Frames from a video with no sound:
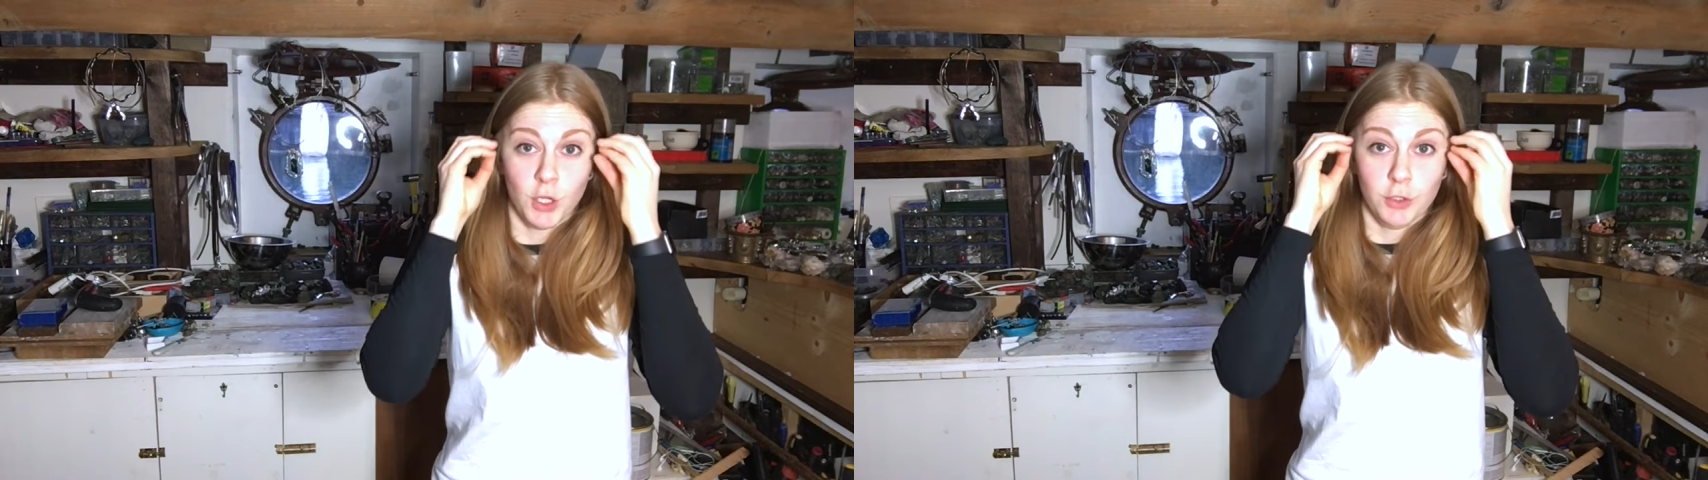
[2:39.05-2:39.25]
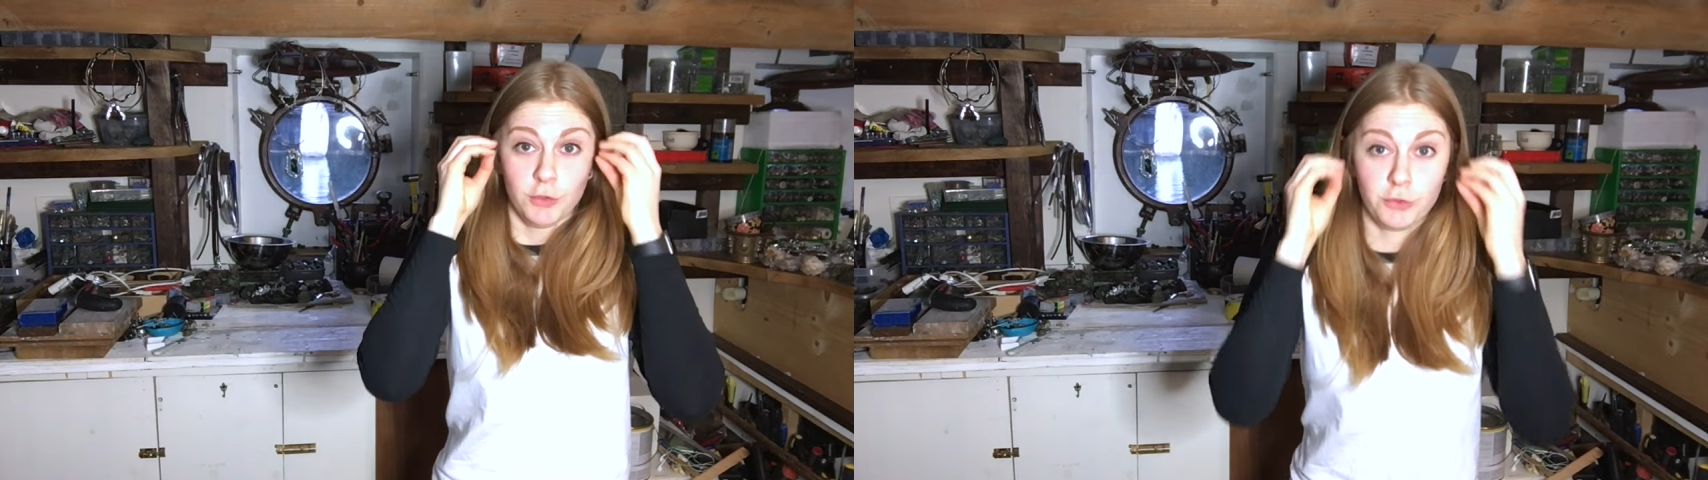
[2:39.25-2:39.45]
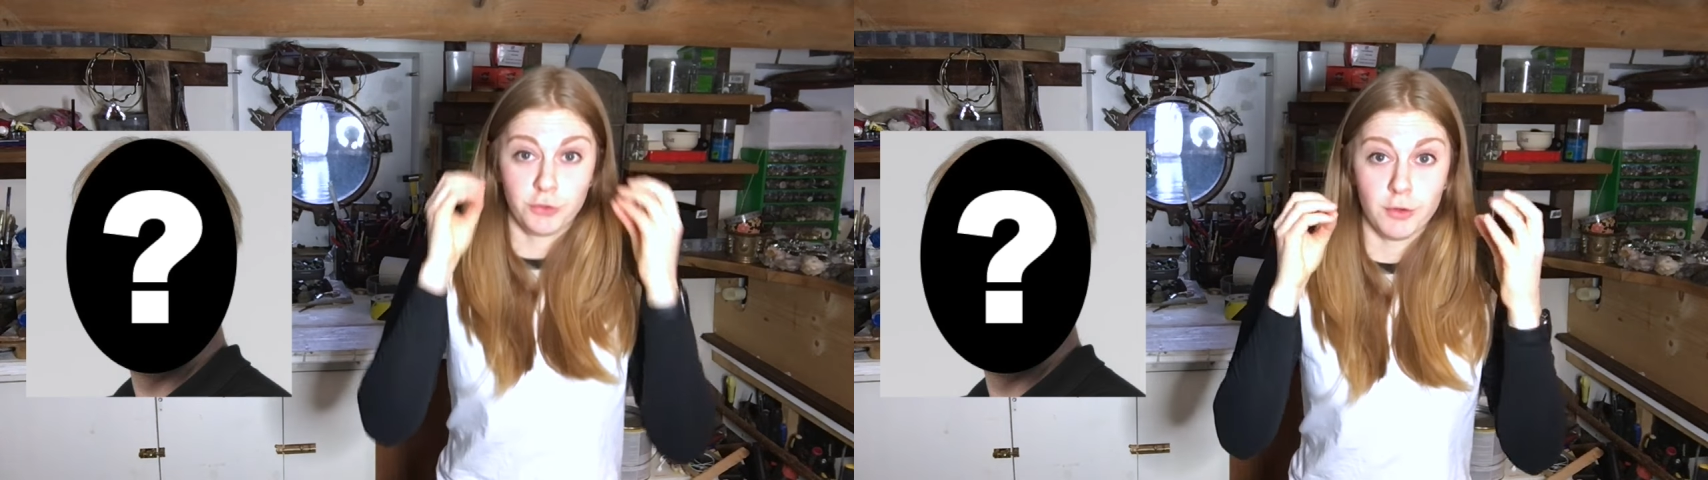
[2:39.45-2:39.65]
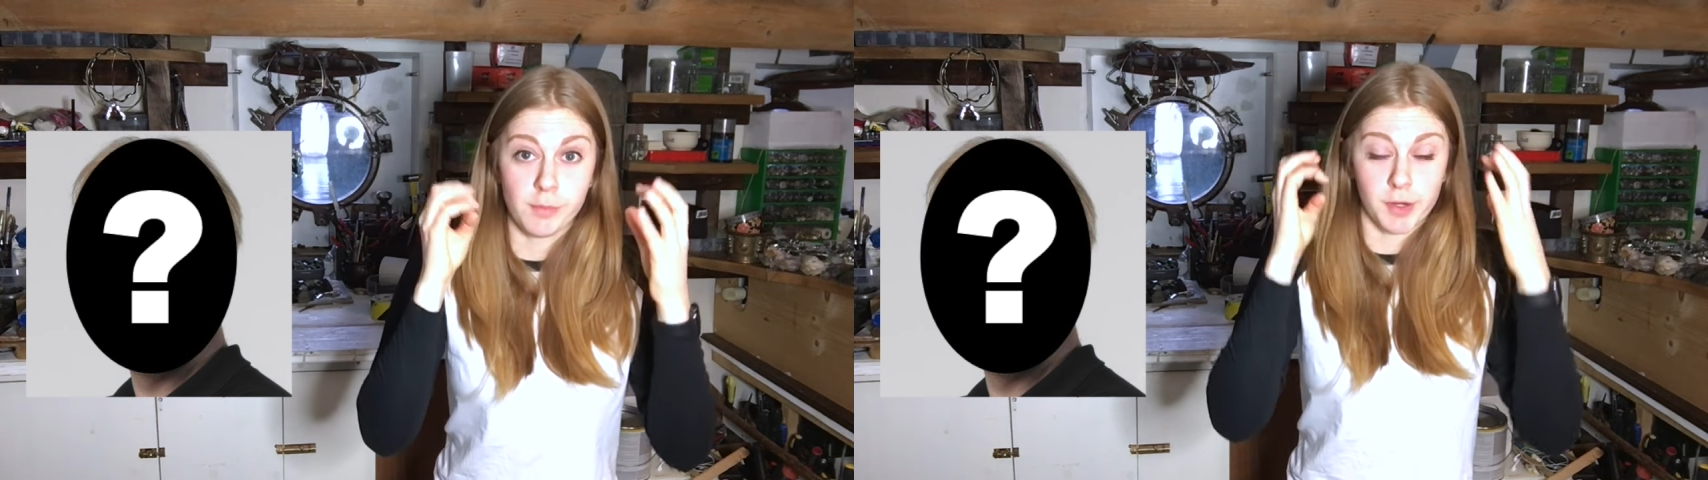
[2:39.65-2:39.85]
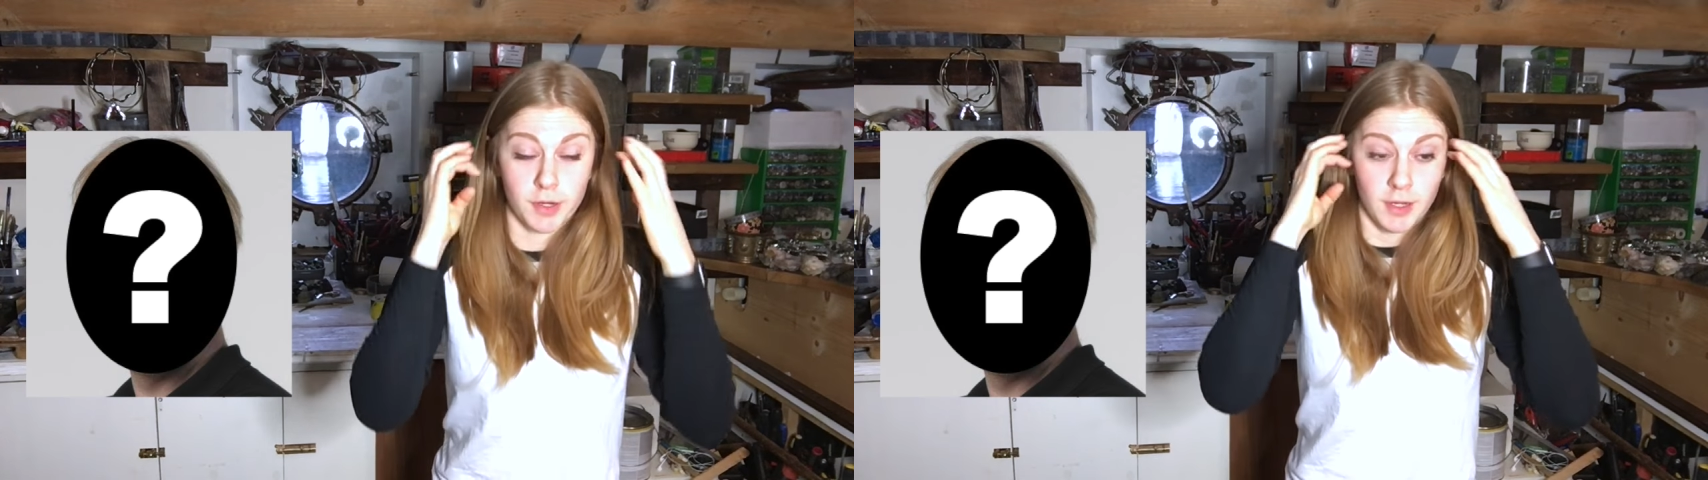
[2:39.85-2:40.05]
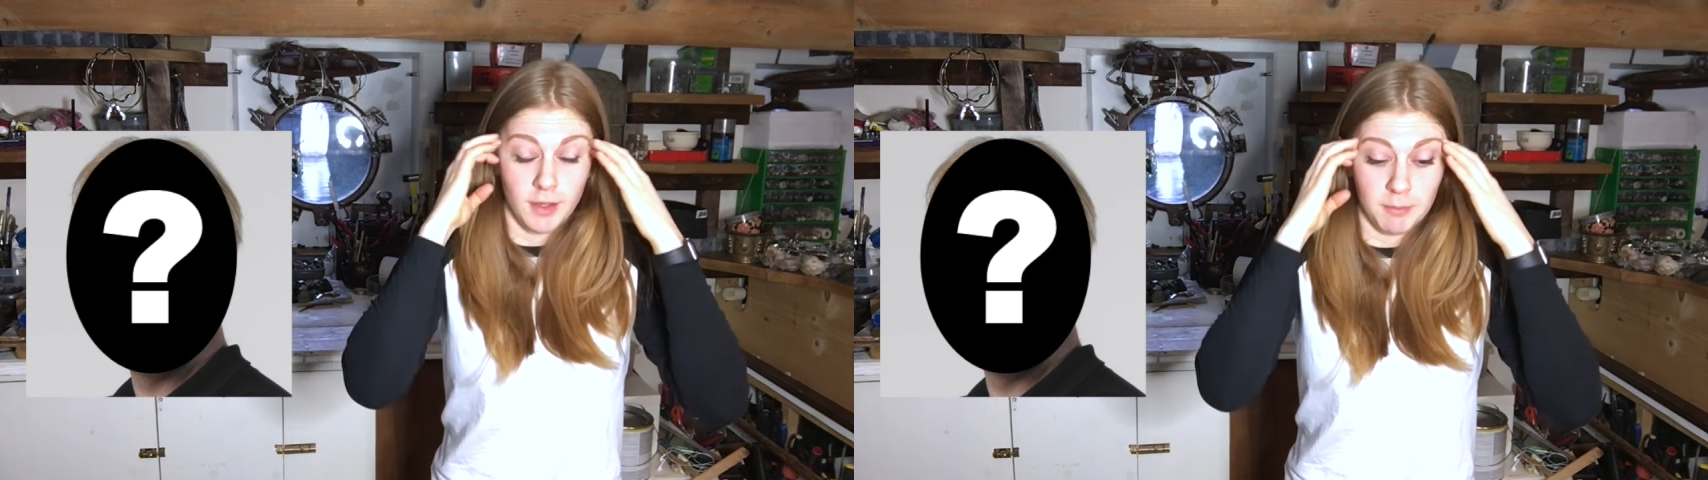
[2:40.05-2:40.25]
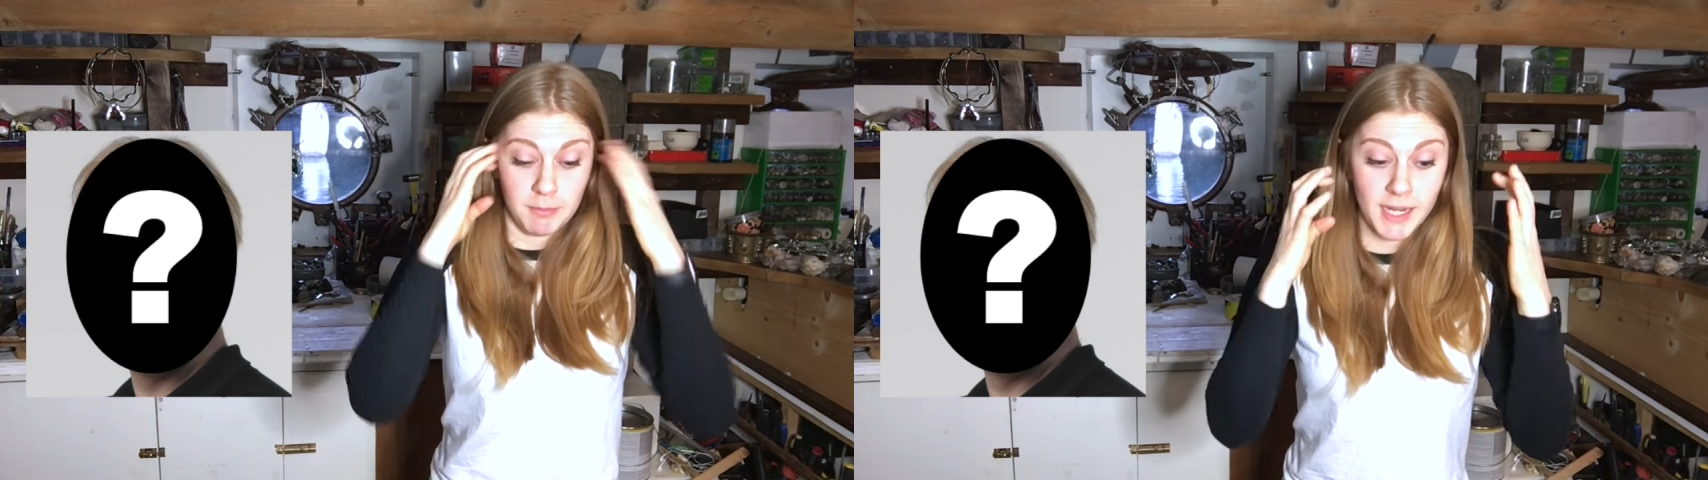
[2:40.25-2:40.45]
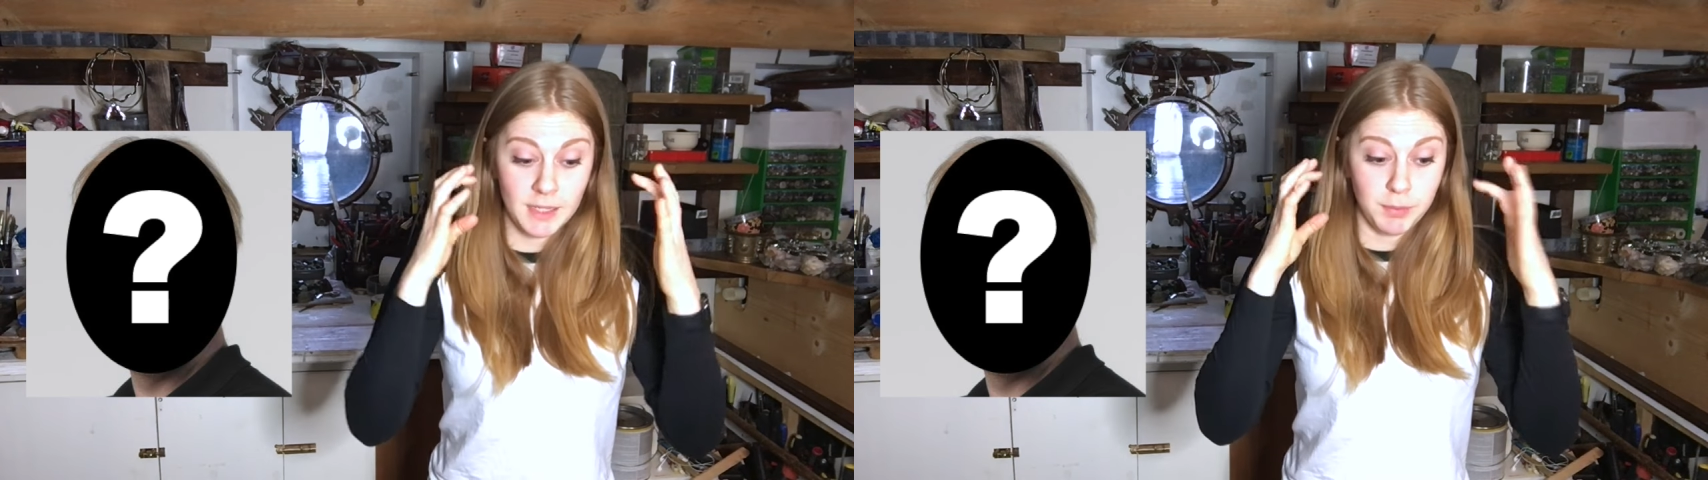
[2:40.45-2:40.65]
super
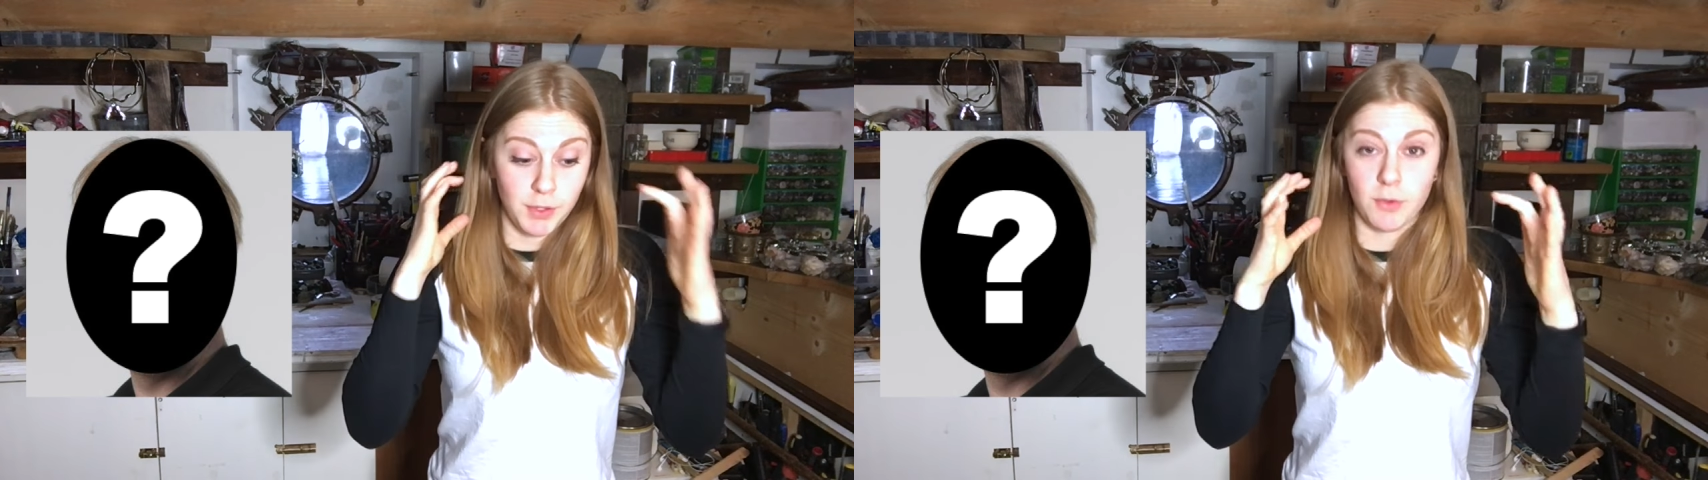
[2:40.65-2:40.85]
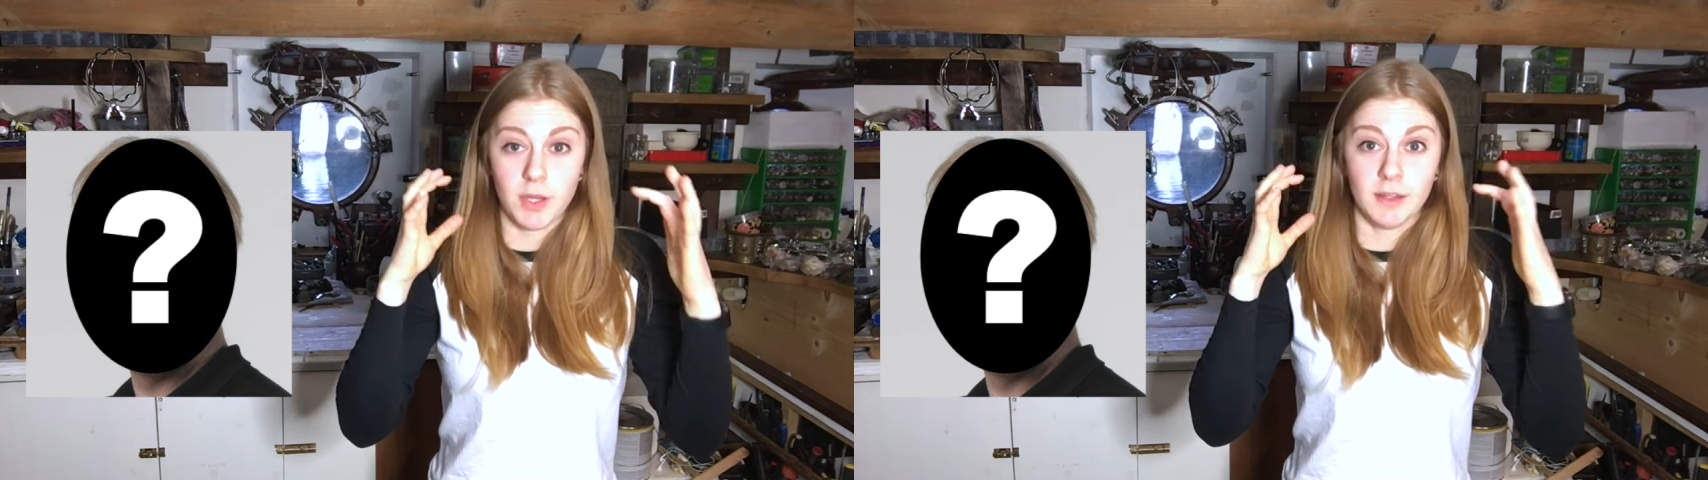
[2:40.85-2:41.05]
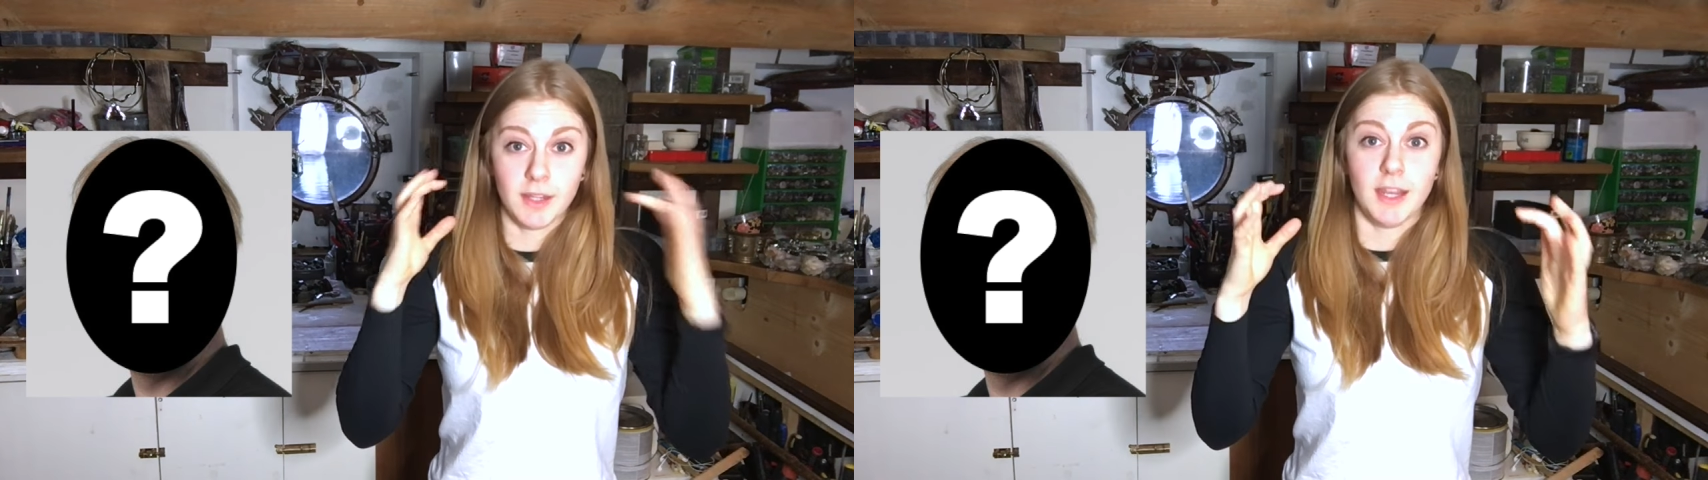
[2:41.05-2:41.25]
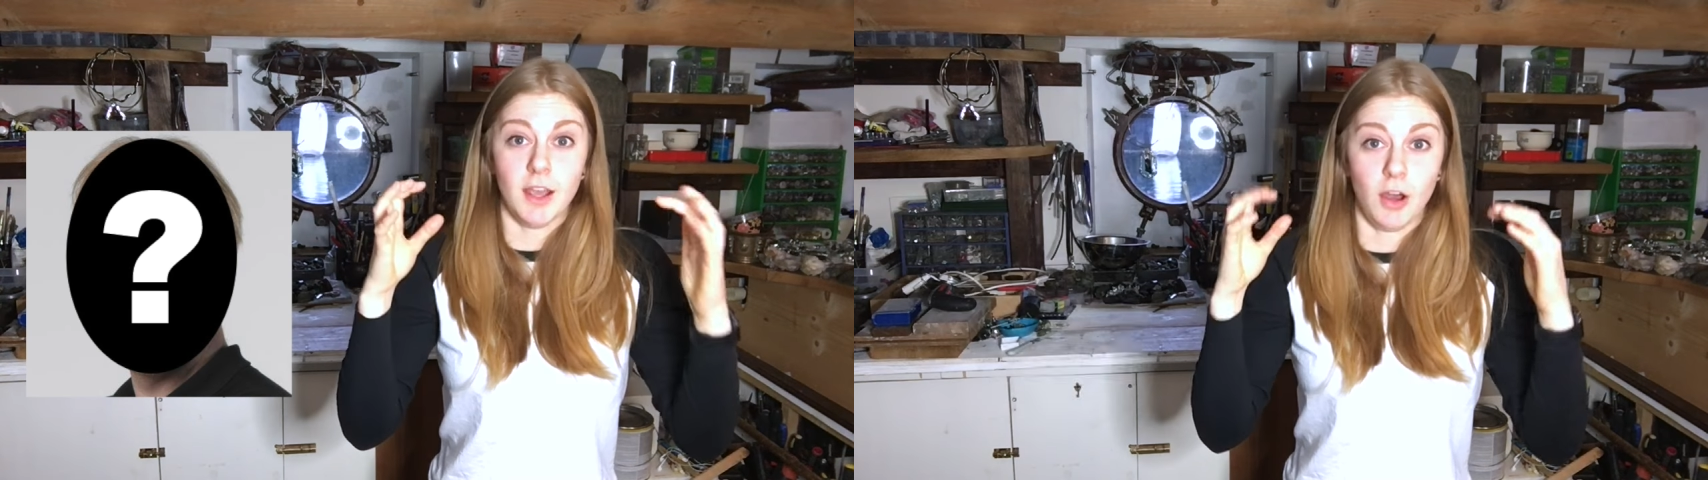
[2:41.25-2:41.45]
mind-blowingly